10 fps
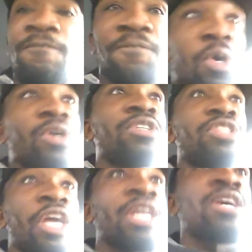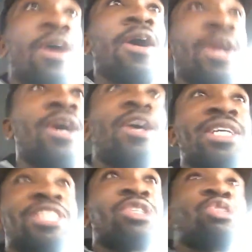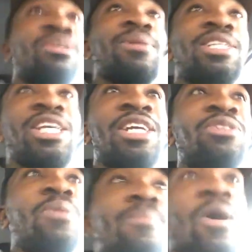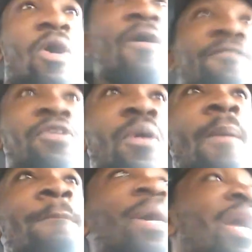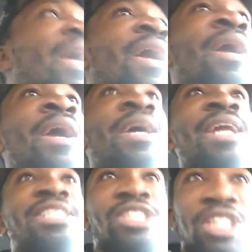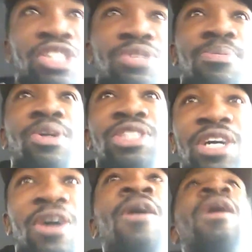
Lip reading: 14 hard, long years to see my team do awful and bad. I still support y'all.